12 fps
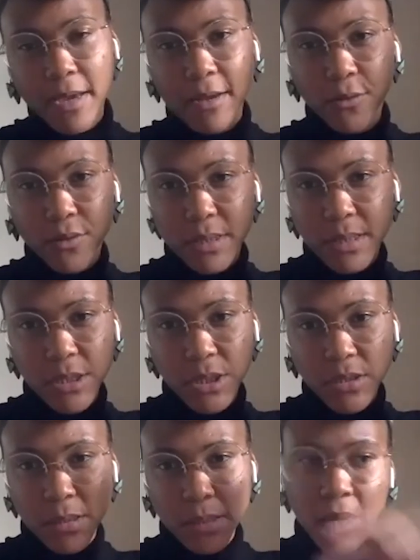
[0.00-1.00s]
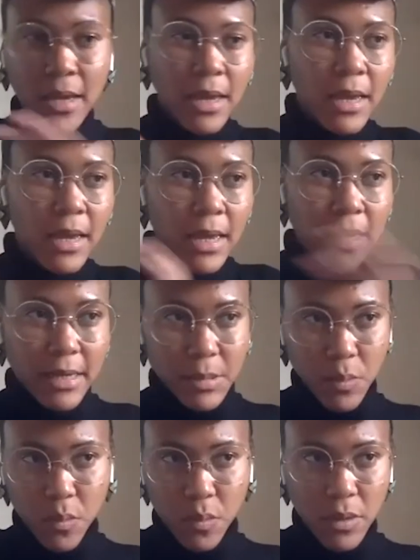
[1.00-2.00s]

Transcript: making all the decisions is